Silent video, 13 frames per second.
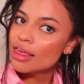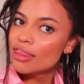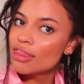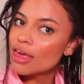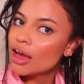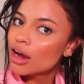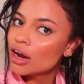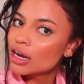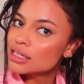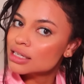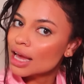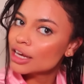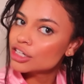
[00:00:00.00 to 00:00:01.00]
there
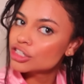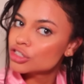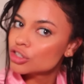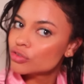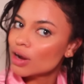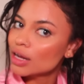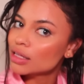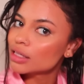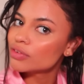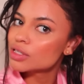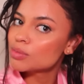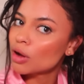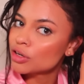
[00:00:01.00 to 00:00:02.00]
because I could just directly
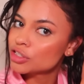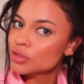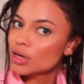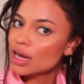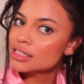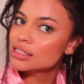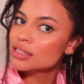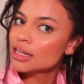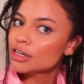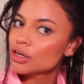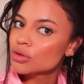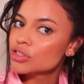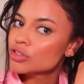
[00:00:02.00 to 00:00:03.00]
respond to you guys and then
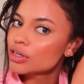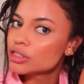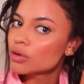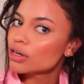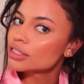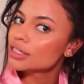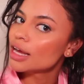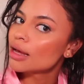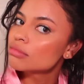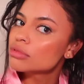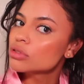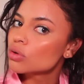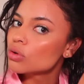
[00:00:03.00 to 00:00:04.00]
it goes straight to our
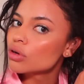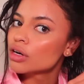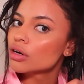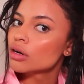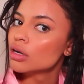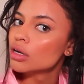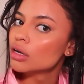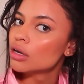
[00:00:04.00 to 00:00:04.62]
DMs or